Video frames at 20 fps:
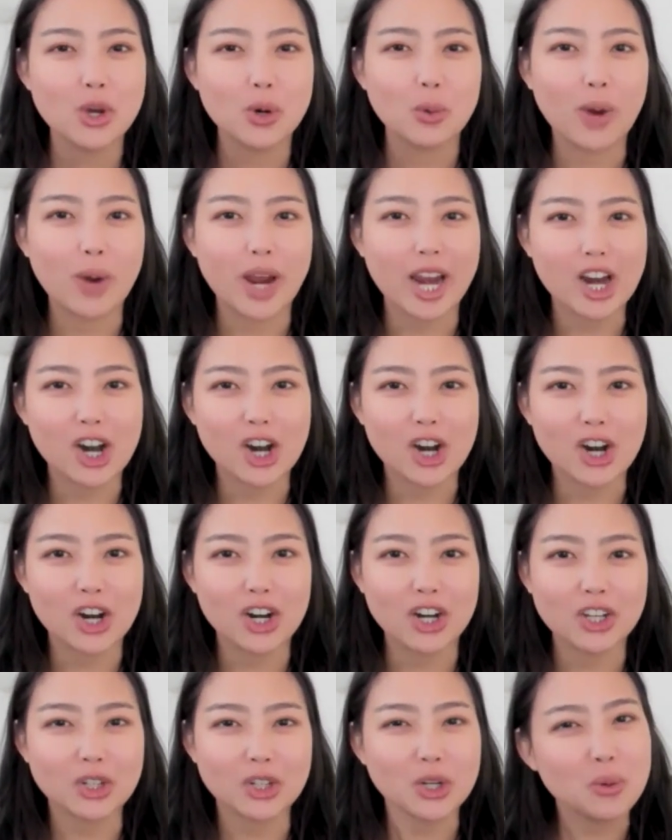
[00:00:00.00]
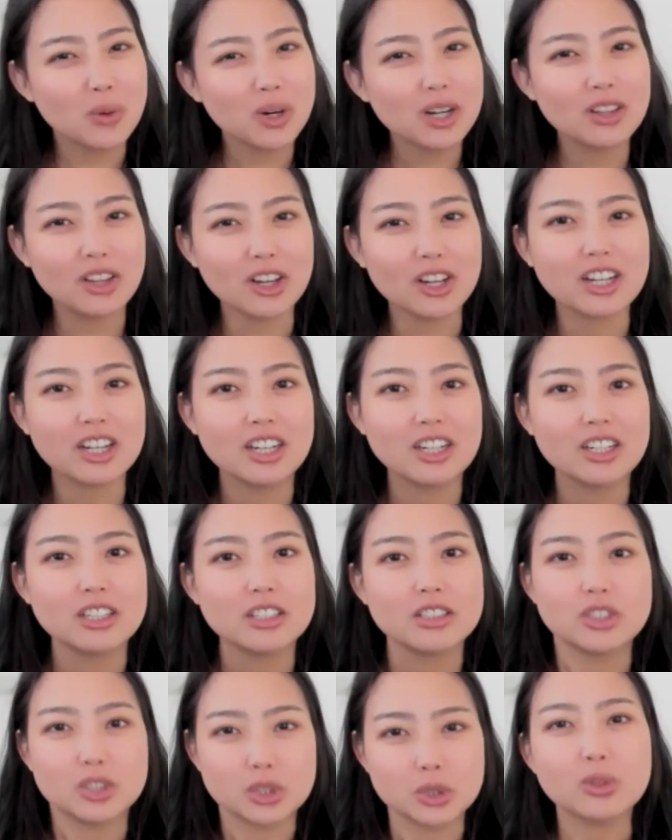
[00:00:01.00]
where you don't want to look
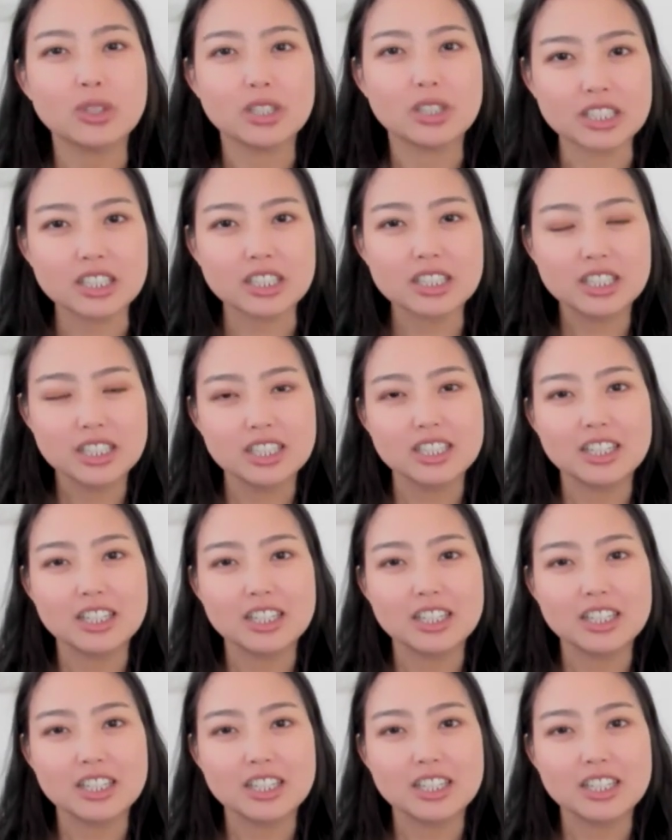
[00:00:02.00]
too good,